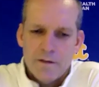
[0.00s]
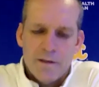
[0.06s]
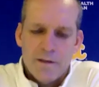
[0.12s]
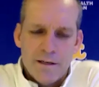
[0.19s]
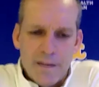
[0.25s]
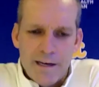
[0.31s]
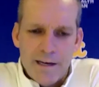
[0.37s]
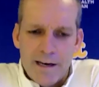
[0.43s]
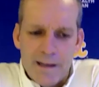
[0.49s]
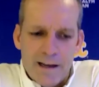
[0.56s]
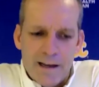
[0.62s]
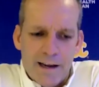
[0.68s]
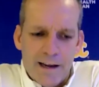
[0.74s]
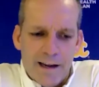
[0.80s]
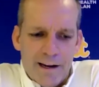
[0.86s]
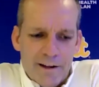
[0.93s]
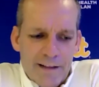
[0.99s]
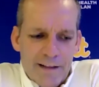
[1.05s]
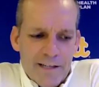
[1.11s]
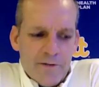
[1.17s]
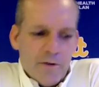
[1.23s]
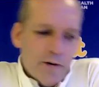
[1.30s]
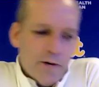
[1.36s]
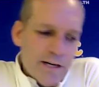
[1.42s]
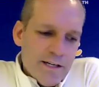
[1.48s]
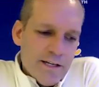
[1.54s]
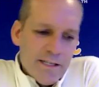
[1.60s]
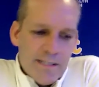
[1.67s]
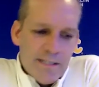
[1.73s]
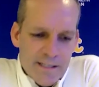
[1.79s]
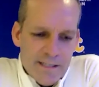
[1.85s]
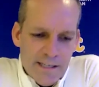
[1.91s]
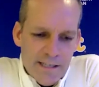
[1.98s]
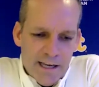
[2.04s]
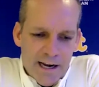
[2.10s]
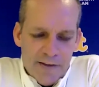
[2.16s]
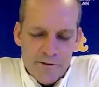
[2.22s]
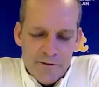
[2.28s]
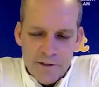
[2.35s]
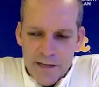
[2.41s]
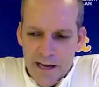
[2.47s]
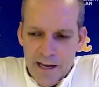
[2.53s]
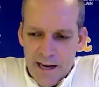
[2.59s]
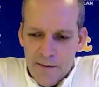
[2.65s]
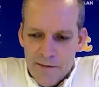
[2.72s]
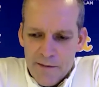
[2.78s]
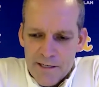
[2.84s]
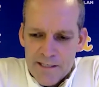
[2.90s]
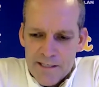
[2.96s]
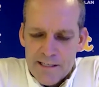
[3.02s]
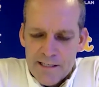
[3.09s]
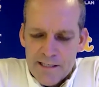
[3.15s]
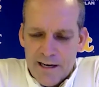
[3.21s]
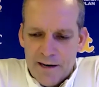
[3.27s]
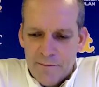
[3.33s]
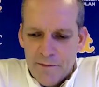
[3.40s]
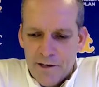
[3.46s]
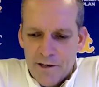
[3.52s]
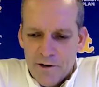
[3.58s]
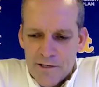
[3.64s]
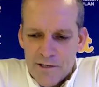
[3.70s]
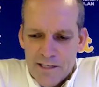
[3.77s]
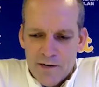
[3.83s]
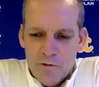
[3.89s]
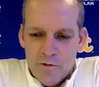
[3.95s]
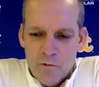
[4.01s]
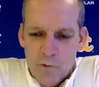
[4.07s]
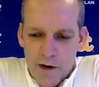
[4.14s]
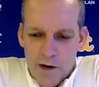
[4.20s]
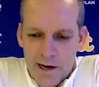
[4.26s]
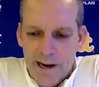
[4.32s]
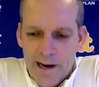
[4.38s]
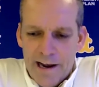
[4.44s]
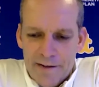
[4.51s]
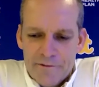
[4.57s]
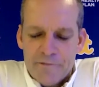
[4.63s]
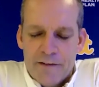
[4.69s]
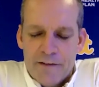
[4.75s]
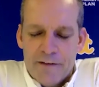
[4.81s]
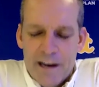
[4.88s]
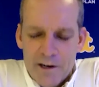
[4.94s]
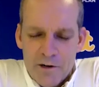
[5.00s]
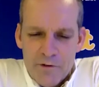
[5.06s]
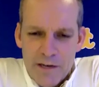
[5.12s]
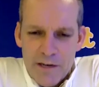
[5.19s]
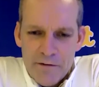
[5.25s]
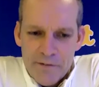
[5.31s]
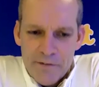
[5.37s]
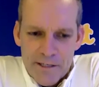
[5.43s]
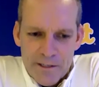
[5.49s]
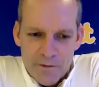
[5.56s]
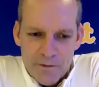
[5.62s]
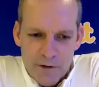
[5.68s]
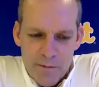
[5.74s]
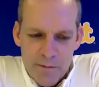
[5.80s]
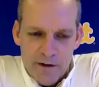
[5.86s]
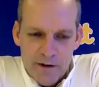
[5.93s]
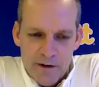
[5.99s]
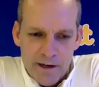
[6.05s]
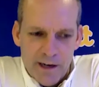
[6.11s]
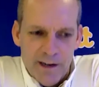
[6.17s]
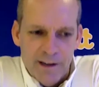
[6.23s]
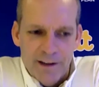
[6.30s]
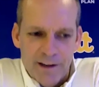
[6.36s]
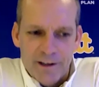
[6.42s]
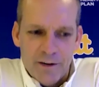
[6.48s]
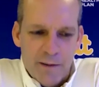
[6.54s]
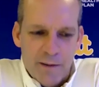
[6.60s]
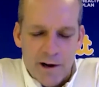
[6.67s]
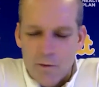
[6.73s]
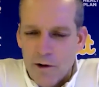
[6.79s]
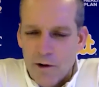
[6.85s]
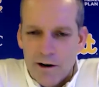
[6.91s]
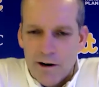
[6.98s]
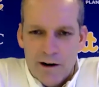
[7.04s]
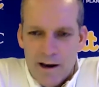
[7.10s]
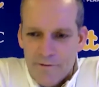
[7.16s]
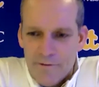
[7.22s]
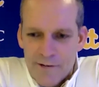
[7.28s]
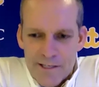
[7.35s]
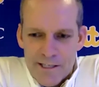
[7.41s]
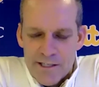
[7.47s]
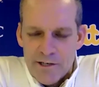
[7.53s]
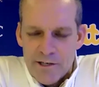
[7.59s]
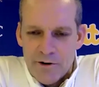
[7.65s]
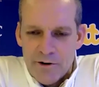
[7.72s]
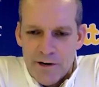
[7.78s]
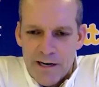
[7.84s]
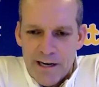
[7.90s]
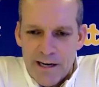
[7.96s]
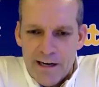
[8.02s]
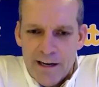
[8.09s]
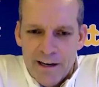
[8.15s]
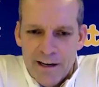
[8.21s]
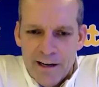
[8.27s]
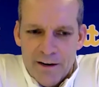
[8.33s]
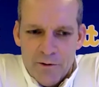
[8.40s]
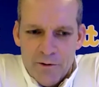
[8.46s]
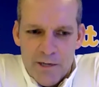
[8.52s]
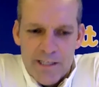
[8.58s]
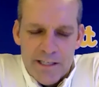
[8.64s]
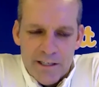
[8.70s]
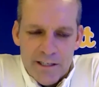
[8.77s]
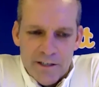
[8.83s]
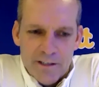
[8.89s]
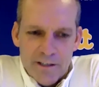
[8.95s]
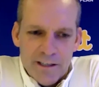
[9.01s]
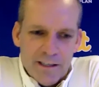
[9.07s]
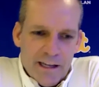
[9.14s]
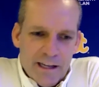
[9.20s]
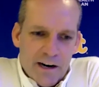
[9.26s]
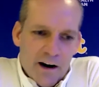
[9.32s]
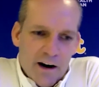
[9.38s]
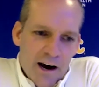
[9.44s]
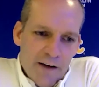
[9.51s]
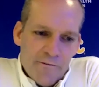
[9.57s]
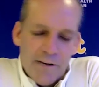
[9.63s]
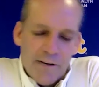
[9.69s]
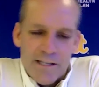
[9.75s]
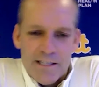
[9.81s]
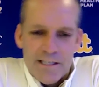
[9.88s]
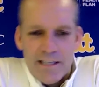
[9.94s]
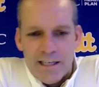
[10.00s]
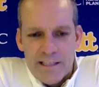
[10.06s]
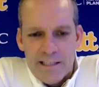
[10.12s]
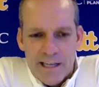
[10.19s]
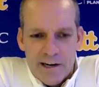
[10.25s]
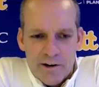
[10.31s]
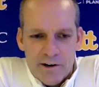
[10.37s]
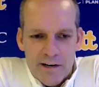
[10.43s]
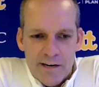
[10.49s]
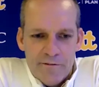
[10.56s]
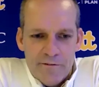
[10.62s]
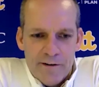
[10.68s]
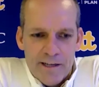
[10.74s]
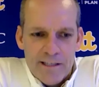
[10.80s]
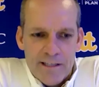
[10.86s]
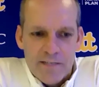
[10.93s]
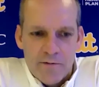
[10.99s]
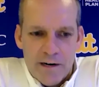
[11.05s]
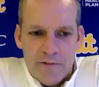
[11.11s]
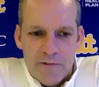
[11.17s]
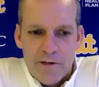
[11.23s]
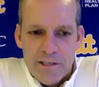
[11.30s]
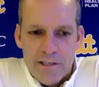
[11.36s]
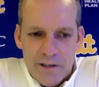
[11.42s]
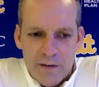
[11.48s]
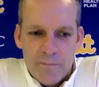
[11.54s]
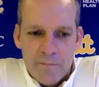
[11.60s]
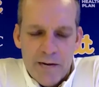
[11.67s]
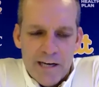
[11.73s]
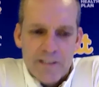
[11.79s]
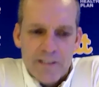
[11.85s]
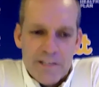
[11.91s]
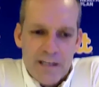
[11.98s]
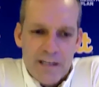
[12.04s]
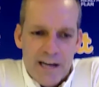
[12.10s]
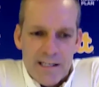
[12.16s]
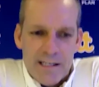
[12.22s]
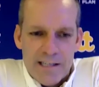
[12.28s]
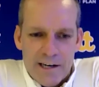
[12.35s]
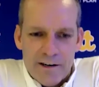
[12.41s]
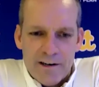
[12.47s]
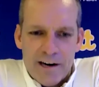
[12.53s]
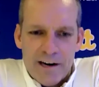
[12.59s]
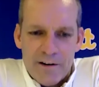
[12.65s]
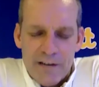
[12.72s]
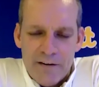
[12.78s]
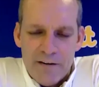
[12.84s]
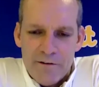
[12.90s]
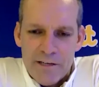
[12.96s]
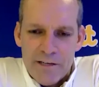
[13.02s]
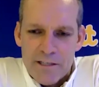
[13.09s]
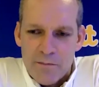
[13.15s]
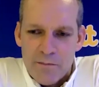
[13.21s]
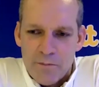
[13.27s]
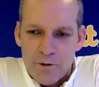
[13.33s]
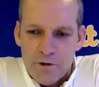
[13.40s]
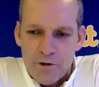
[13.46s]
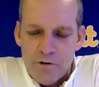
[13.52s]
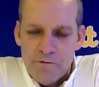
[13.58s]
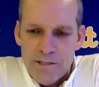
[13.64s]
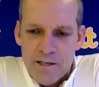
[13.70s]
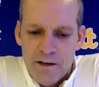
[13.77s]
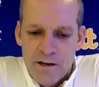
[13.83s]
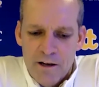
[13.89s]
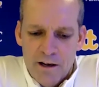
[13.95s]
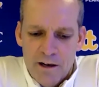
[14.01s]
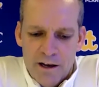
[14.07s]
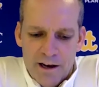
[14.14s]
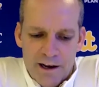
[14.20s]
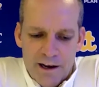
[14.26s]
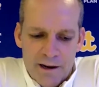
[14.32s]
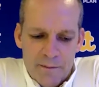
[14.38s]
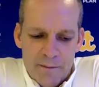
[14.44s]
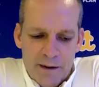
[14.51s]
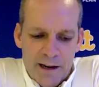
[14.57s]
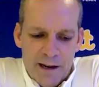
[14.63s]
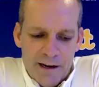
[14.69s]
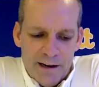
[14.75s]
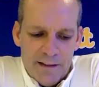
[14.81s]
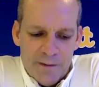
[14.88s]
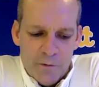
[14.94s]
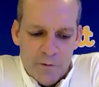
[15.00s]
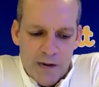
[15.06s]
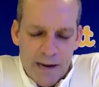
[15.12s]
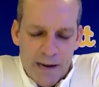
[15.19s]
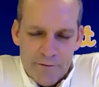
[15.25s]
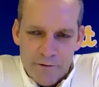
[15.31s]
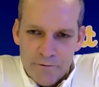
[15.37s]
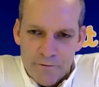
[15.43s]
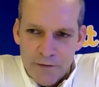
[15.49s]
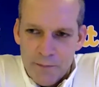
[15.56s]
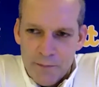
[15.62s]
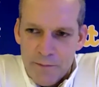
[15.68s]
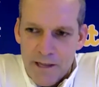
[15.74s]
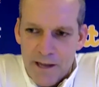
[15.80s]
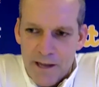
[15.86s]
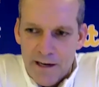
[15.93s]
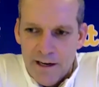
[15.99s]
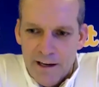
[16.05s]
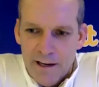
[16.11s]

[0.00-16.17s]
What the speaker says: Yeah, you know, that's what we just said after the game is, you know, is that we have to value defense and rebounding. No matter what our offense is doing, and we still let our offense dictate our defense. Whenever we start making shots, our defense improves. And we have to flip that.